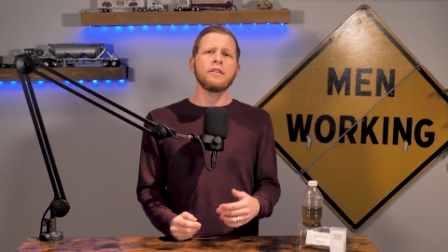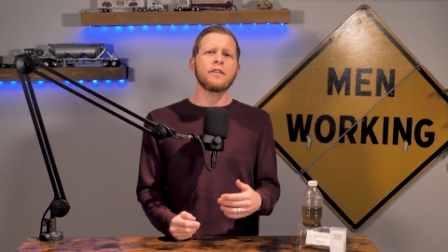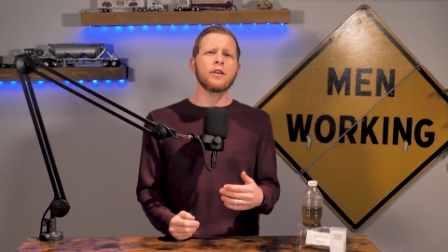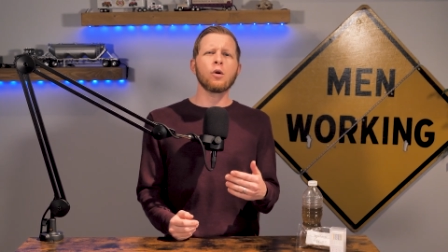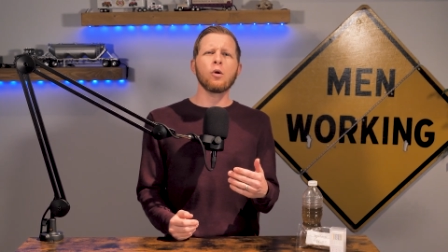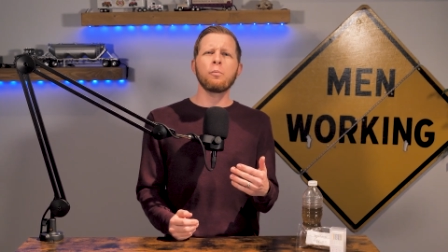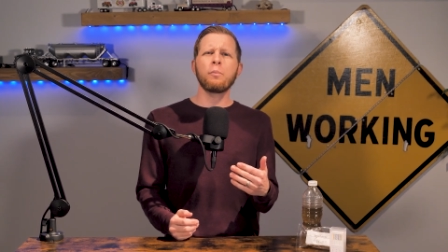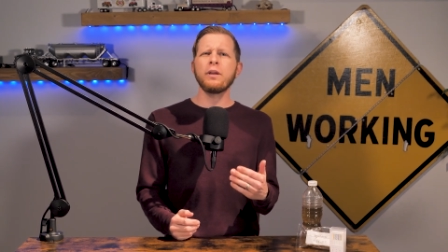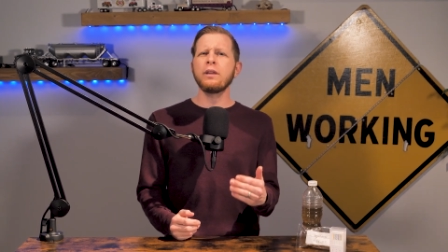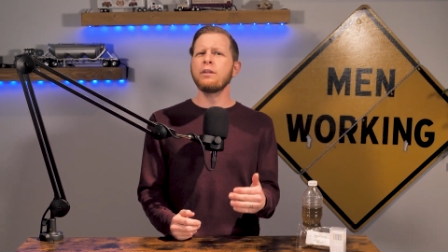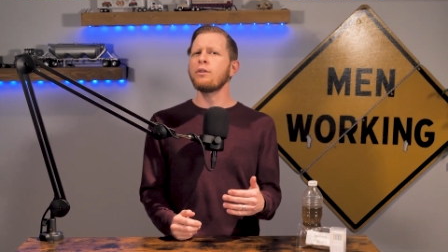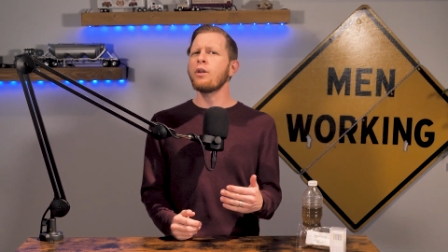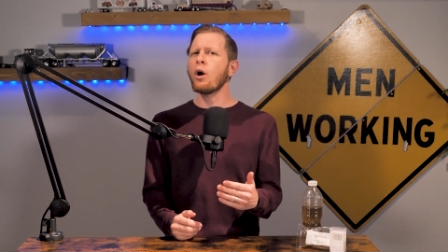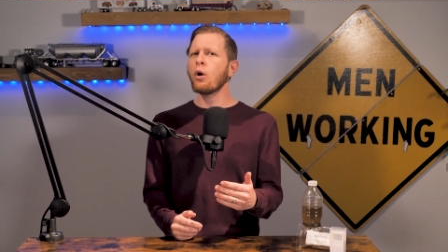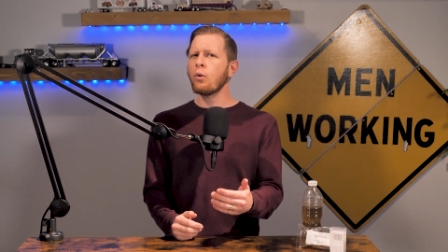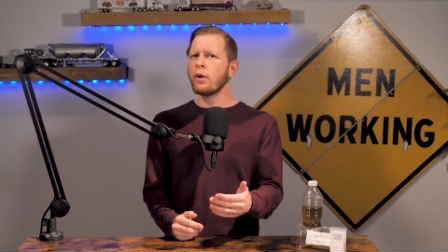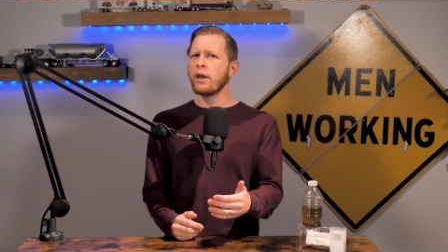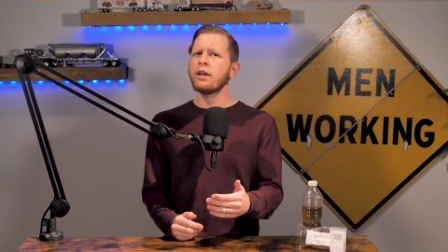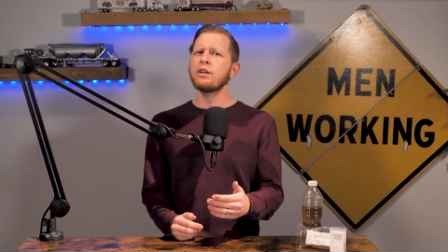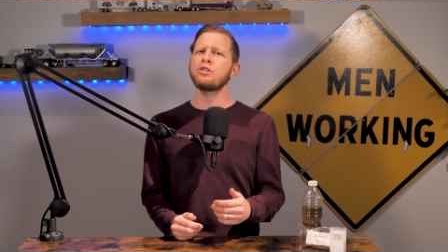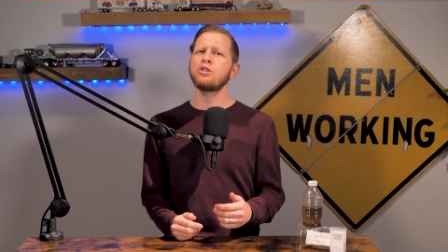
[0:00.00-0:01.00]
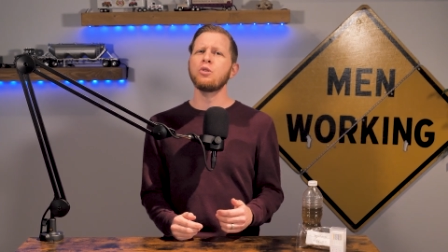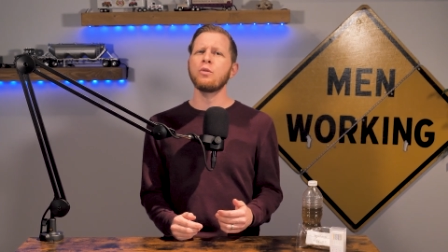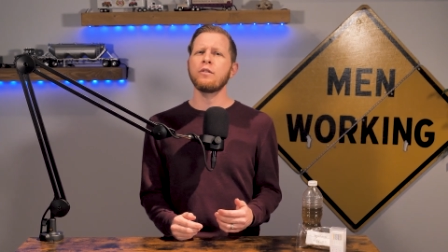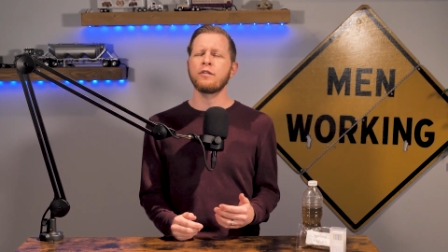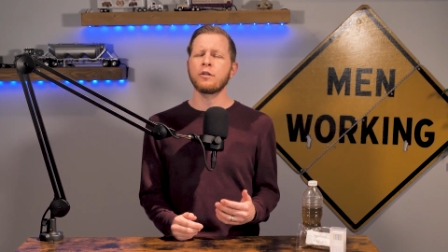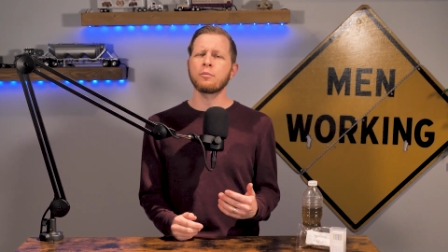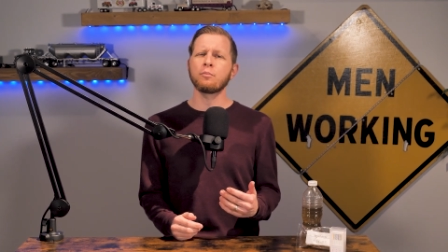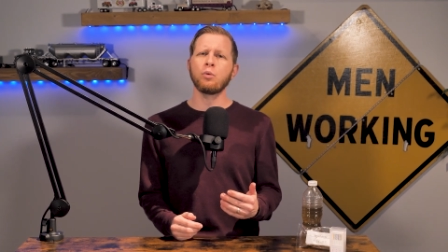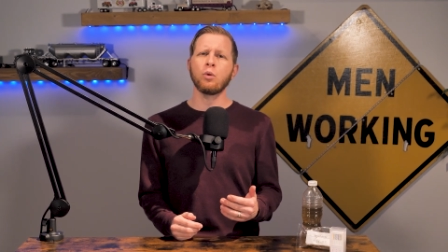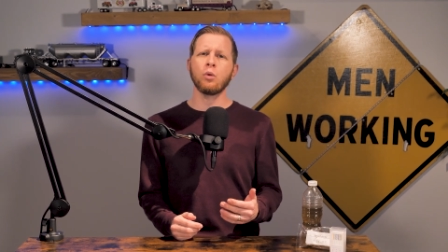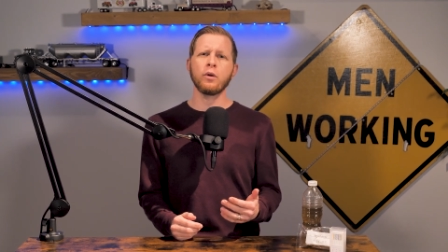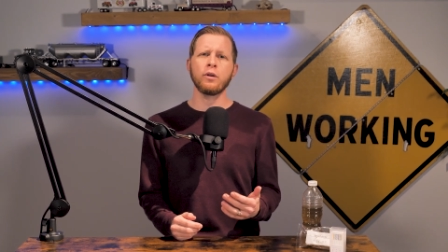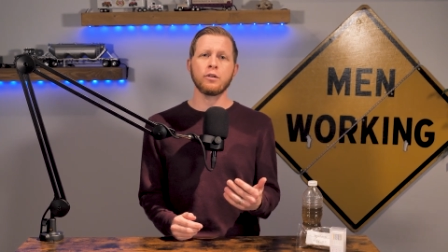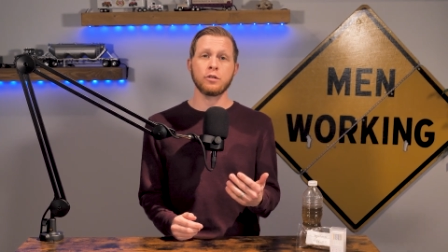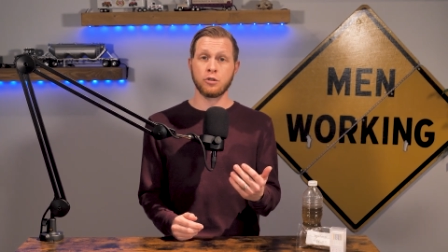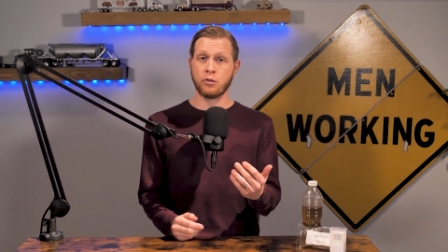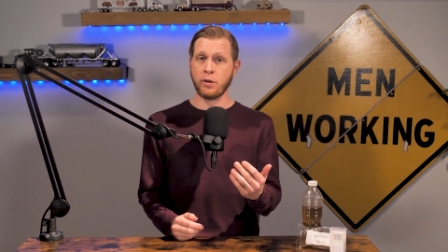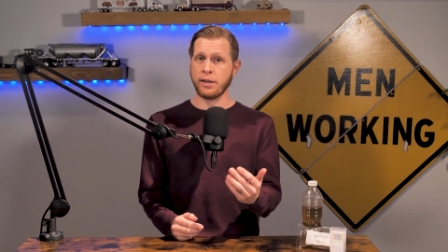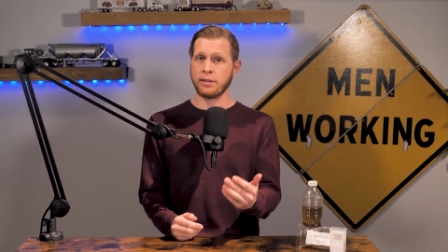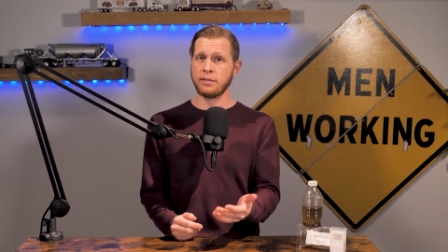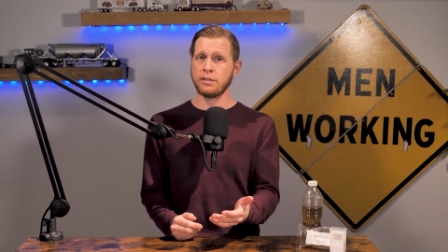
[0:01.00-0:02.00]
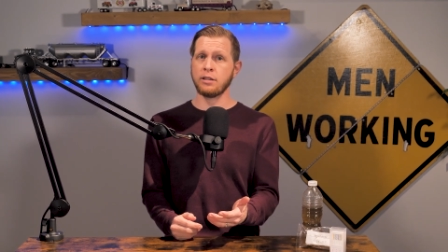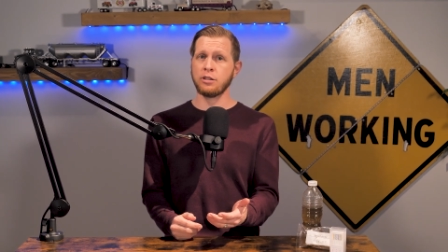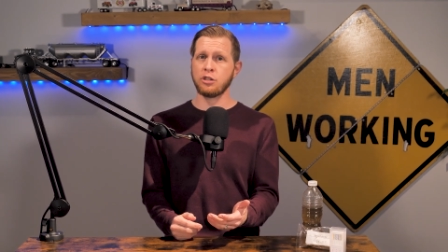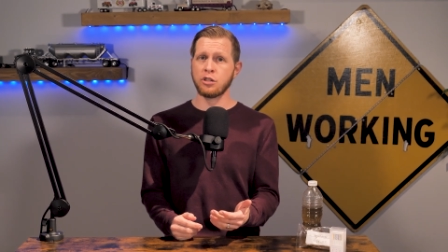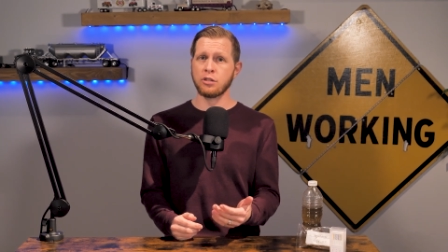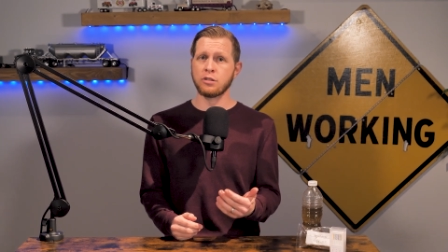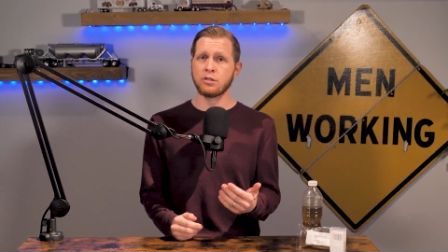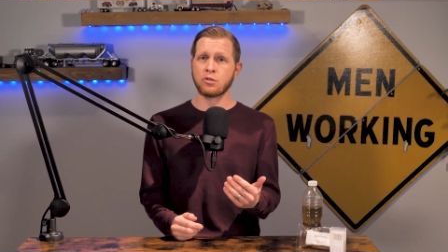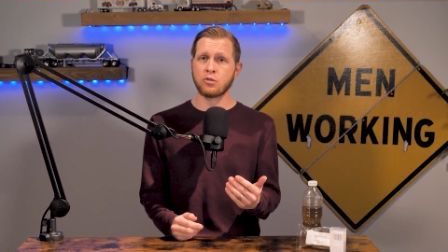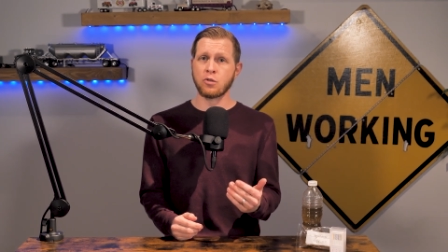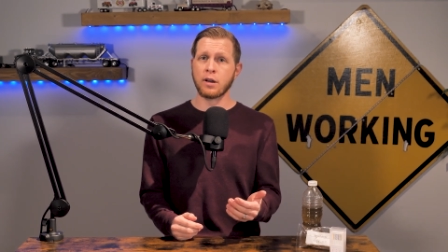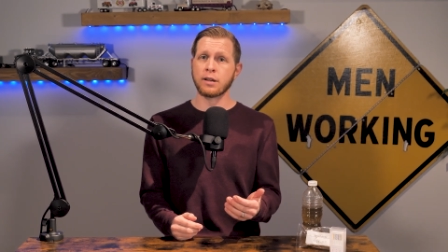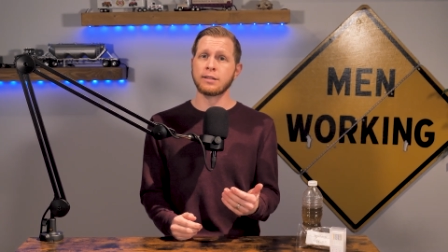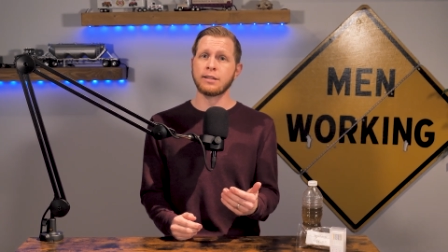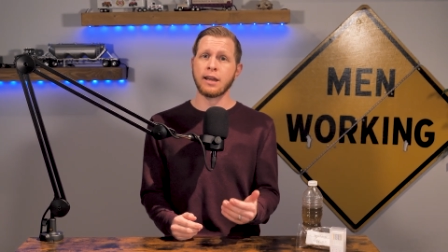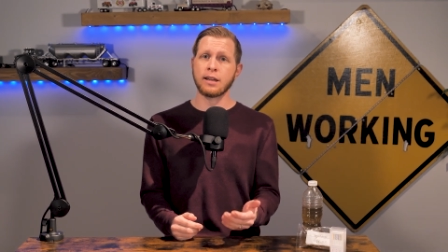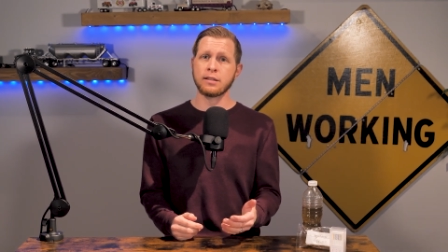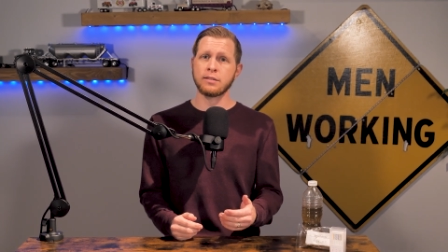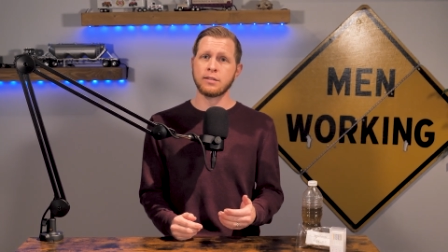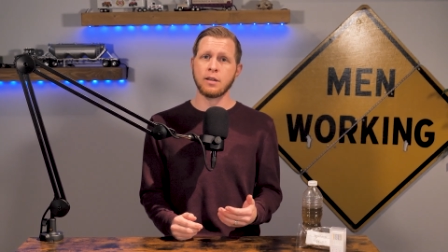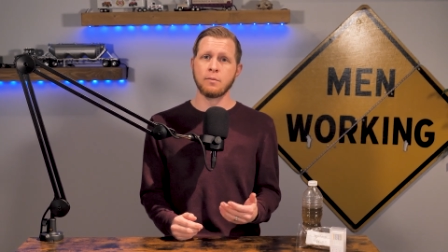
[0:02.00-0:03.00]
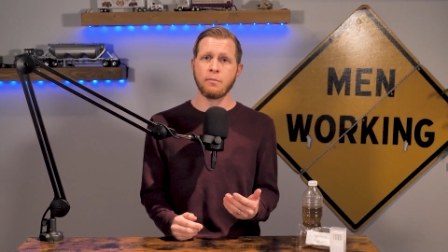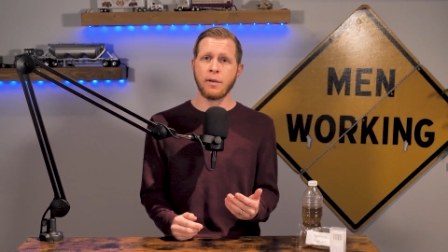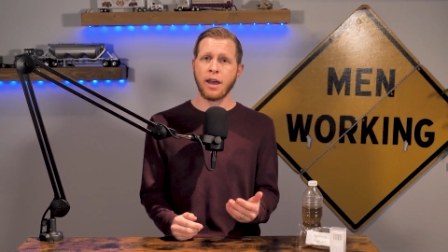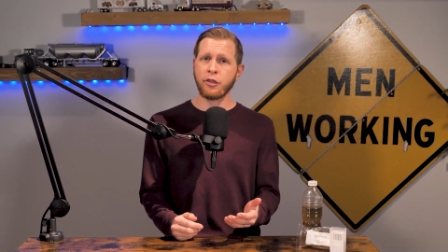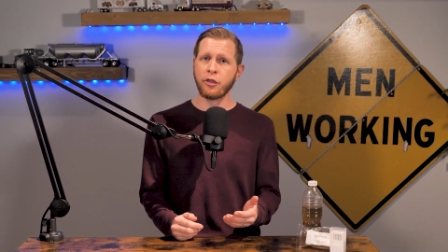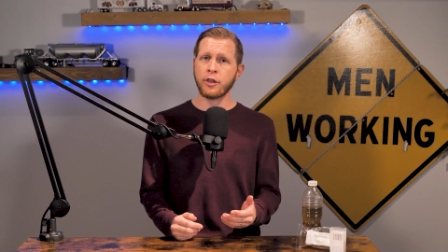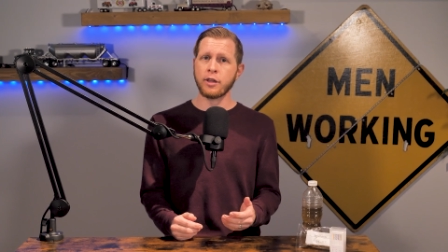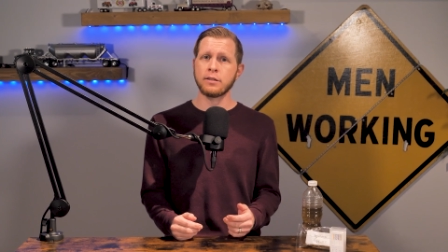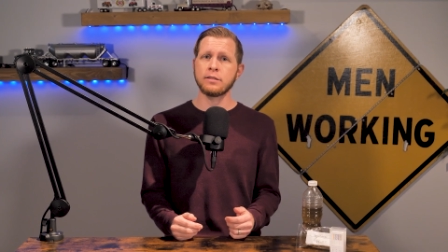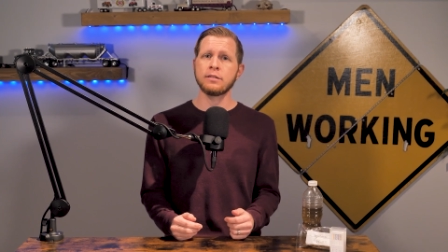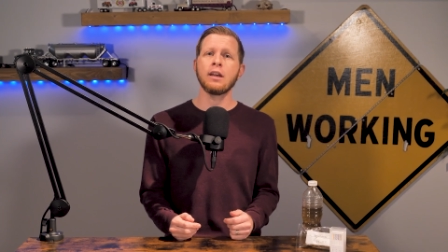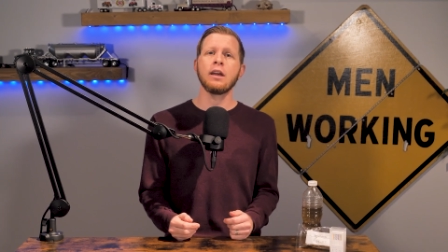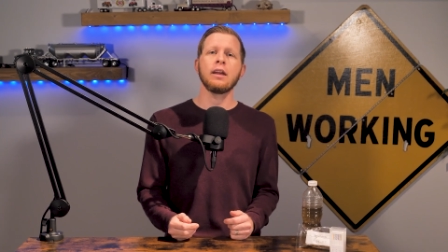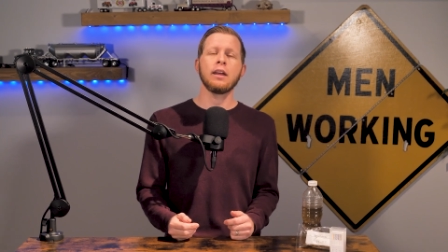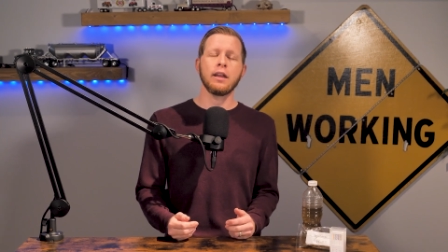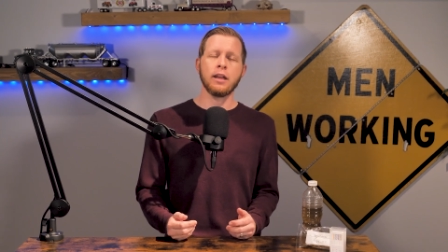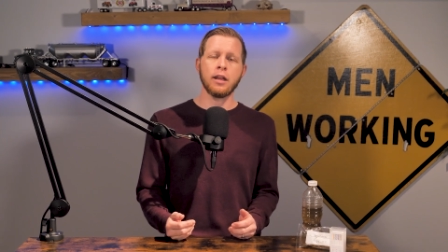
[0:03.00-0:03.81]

there will be no issue if an employer transitions drug testing methods